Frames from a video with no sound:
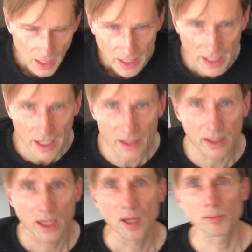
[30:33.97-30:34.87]

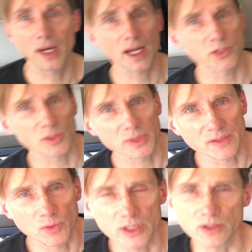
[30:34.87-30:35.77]
But I do
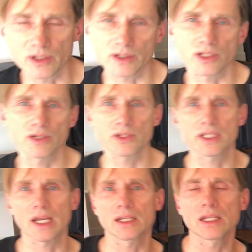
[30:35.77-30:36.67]
believe when you clear the
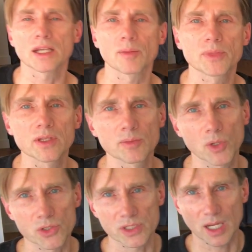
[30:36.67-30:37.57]
technique up, then the
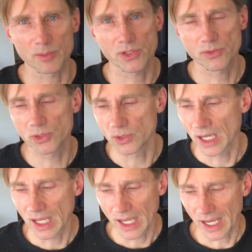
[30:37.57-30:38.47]
emotion comes through.